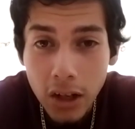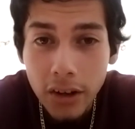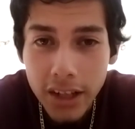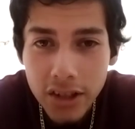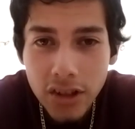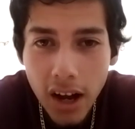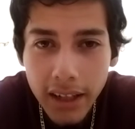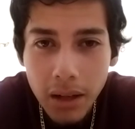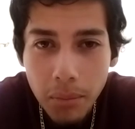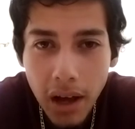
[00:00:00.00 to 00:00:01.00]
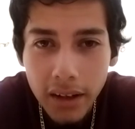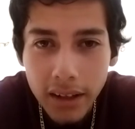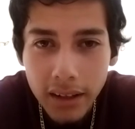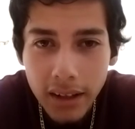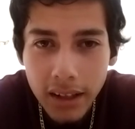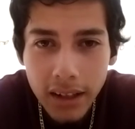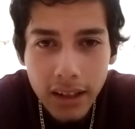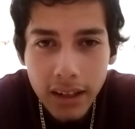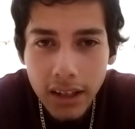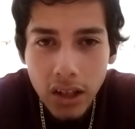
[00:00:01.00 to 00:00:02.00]
and he's talking about it,
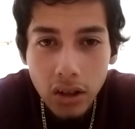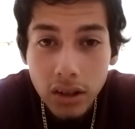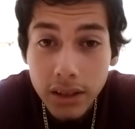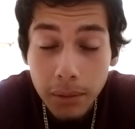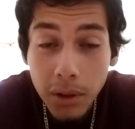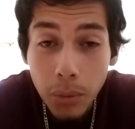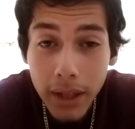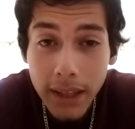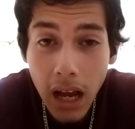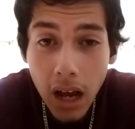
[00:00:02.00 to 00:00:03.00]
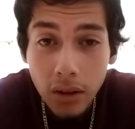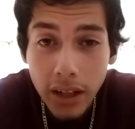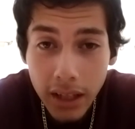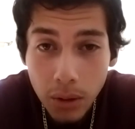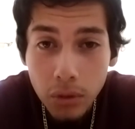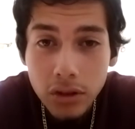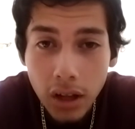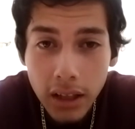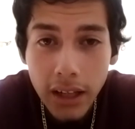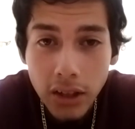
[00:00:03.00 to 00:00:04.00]
because something went down, and he was
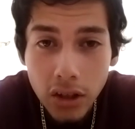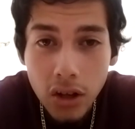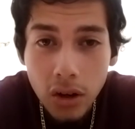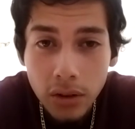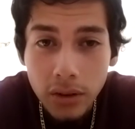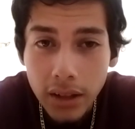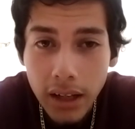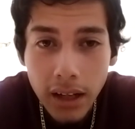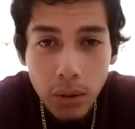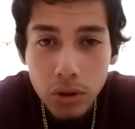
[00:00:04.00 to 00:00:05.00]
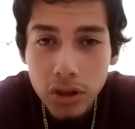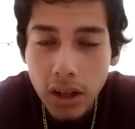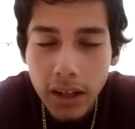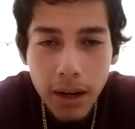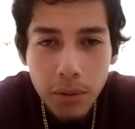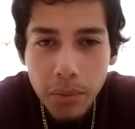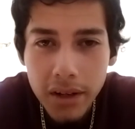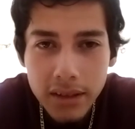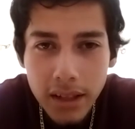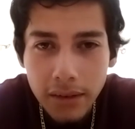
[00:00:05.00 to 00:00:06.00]
all like, it was on
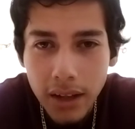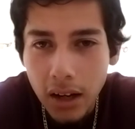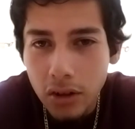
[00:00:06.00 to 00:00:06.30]
everybody's TV.